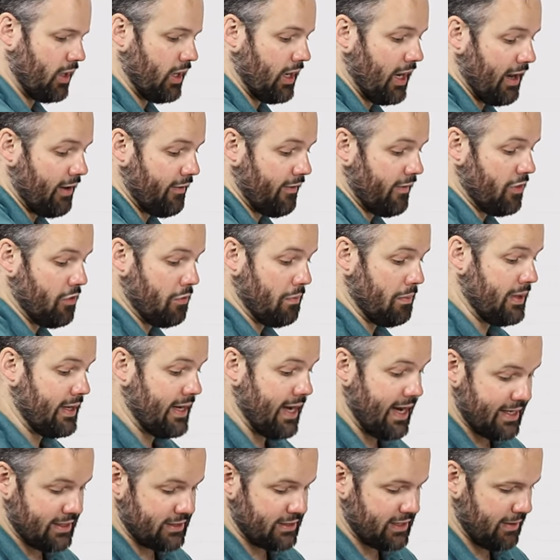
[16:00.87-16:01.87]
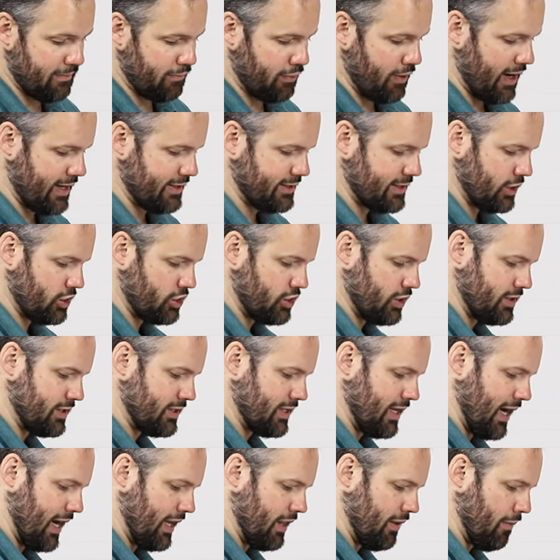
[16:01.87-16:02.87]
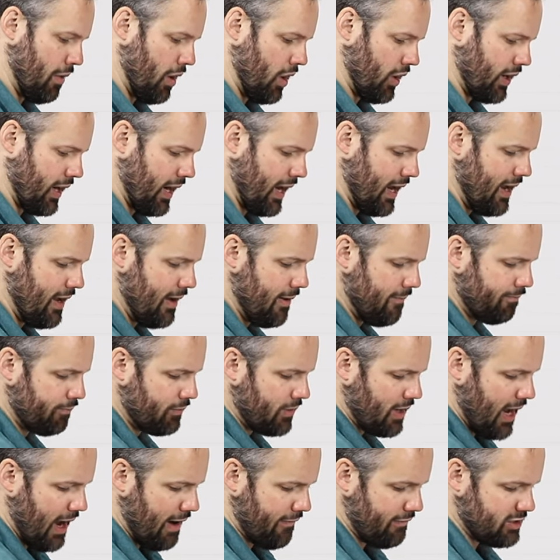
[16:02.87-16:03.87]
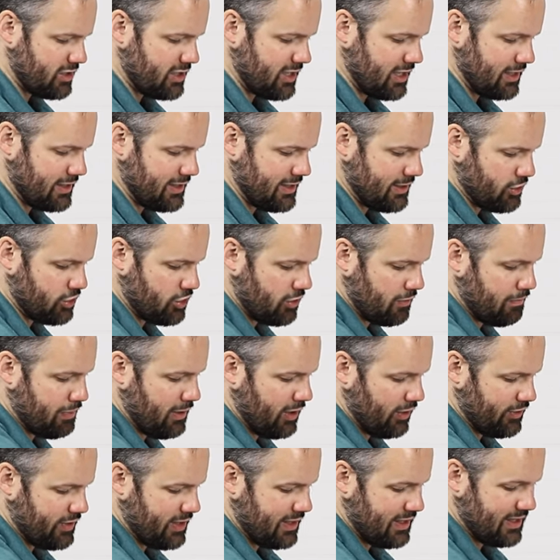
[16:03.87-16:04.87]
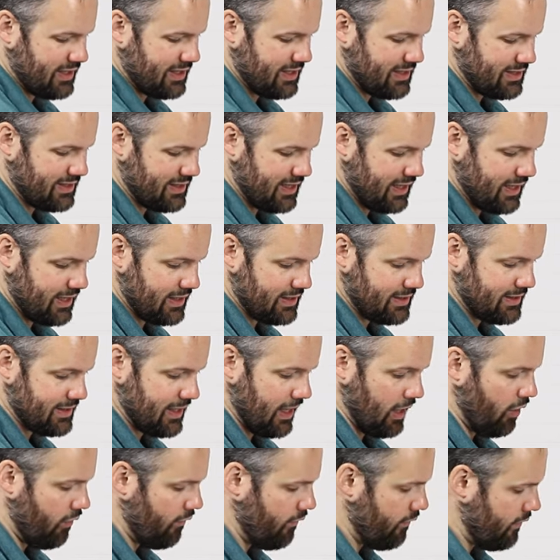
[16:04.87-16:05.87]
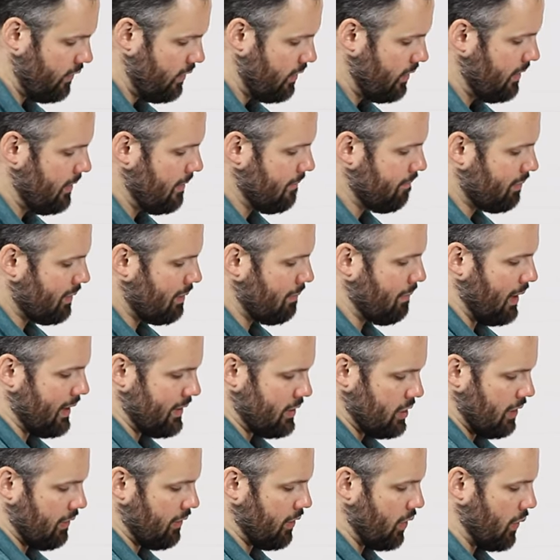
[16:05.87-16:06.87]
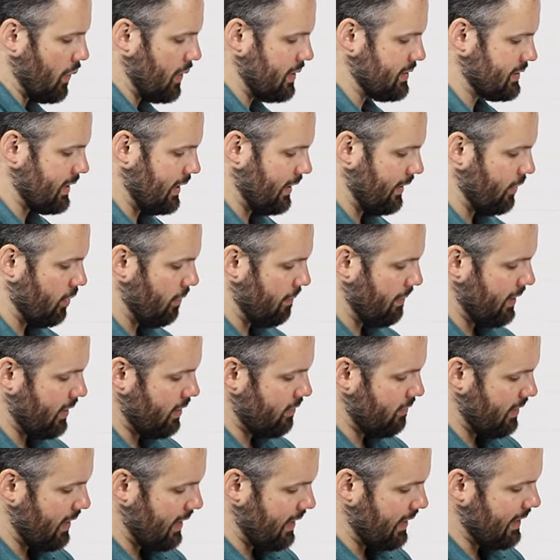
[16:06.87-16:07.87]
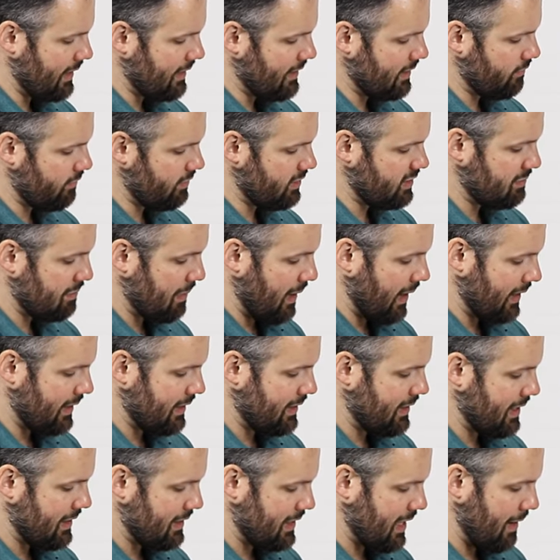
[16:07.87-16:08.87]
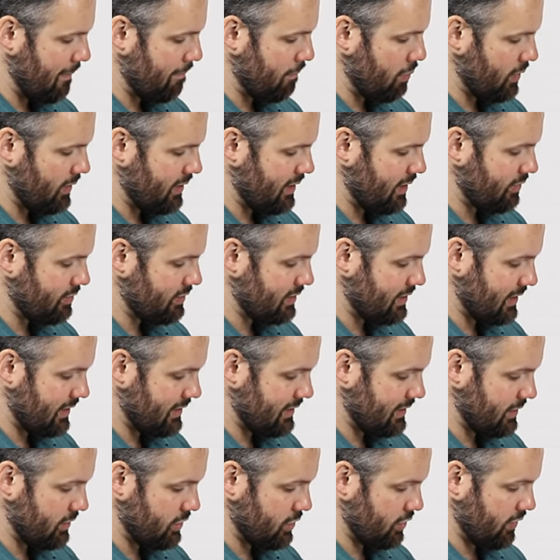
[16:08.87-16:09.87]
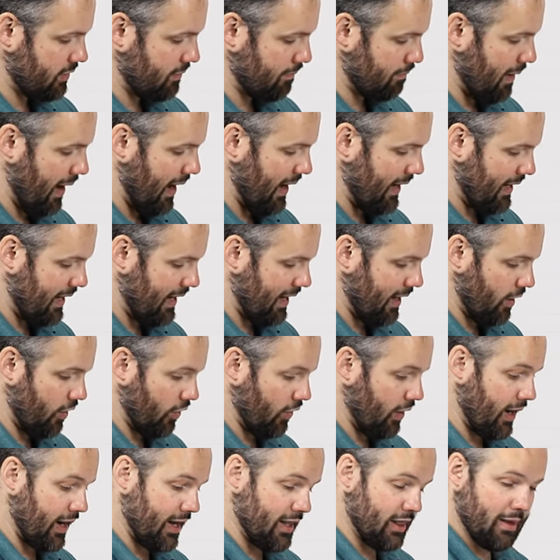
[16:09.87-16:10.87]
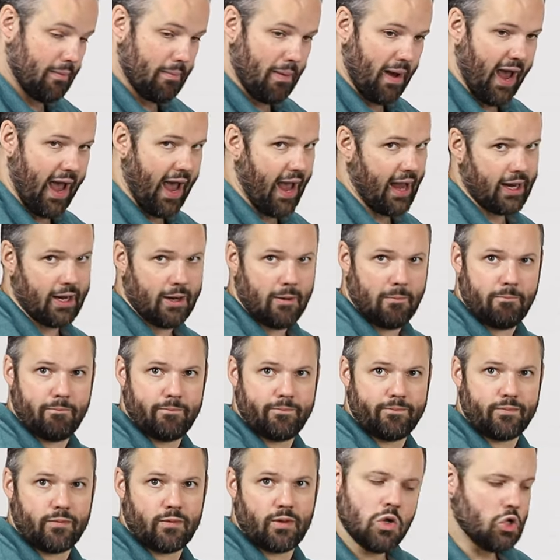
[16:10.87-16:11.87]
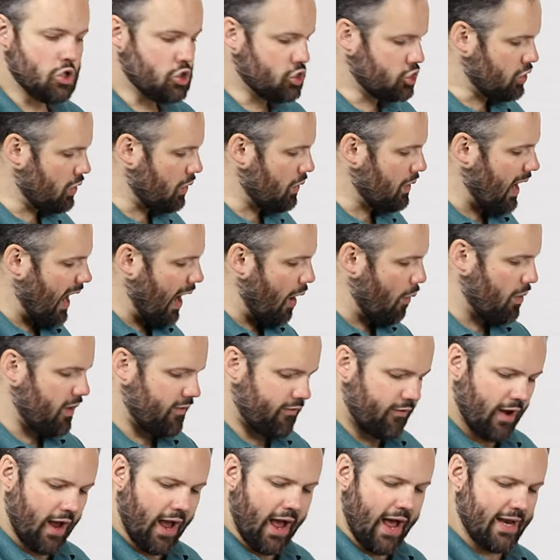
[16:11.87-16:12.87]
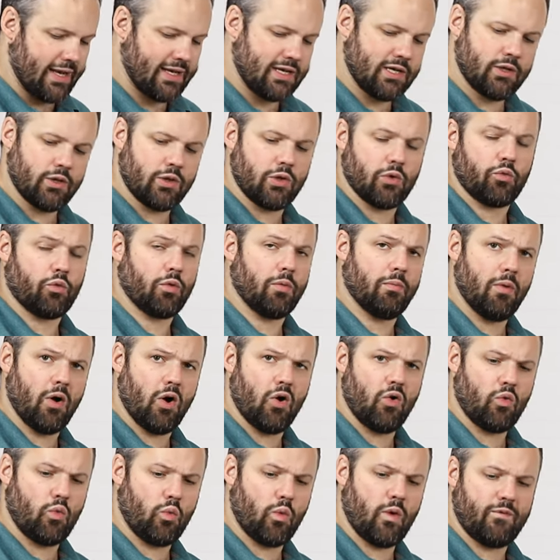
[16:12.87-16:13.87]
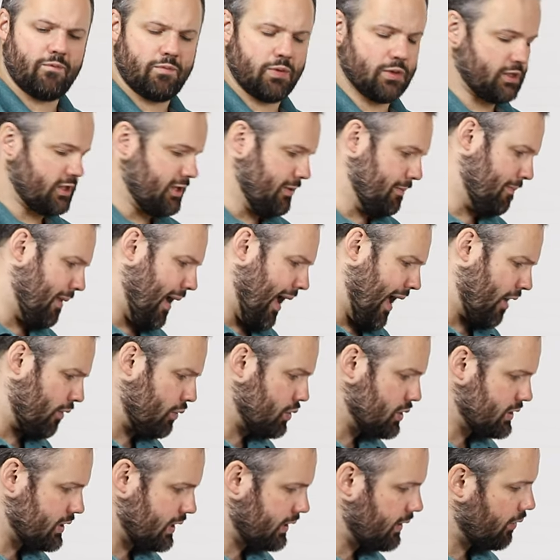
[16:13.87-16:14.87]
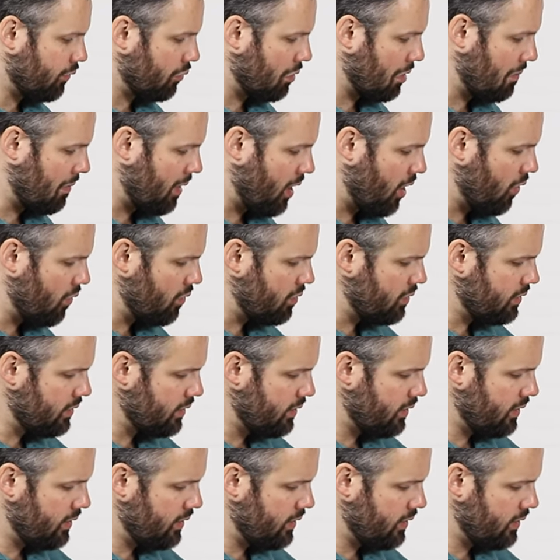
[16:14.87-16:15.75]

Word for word: a lot of other bidet seat brands, I should say, on the market, have a seat sensor built into the seat itself. But Toto is a little bit unique in the respect that they put their seat sensor back here in the back. So now we've got the remote, we've put some batteries in the remote.